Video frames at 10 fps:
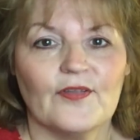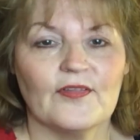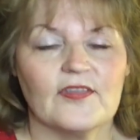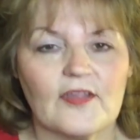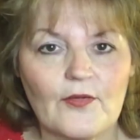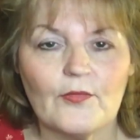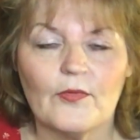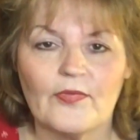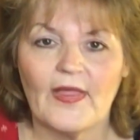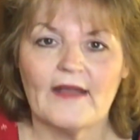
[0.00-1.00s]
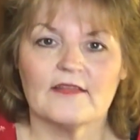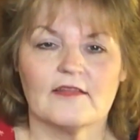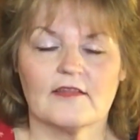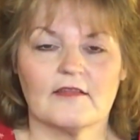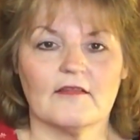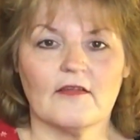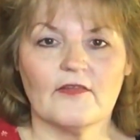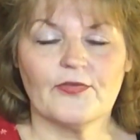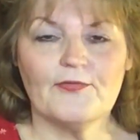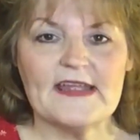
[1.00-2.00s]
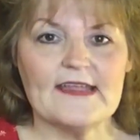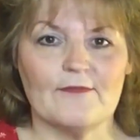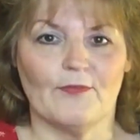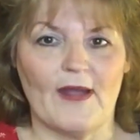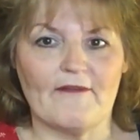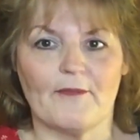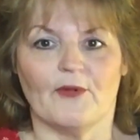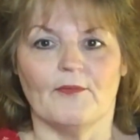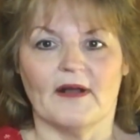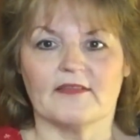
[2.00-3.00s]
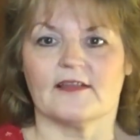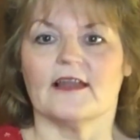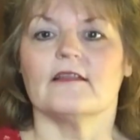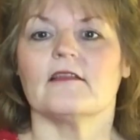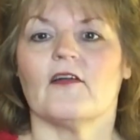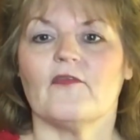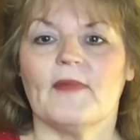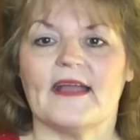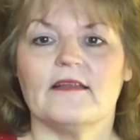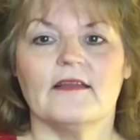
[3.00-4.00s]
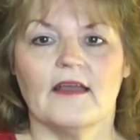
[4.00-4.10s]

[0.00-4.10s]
So that's 3 wearable muslins I've made.